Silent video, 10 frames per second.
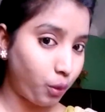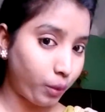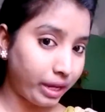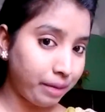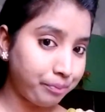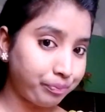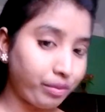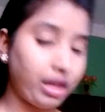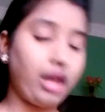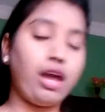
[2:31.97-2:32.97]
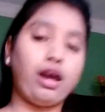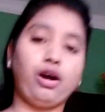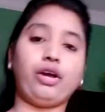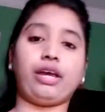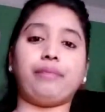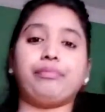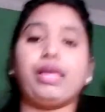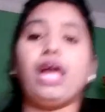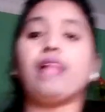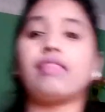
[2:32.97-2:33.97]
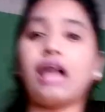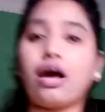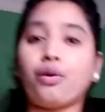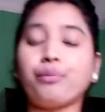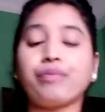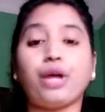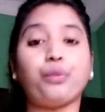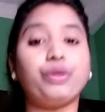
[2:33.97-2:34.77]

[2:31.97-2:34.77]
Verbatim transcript: Okay. Okay. Now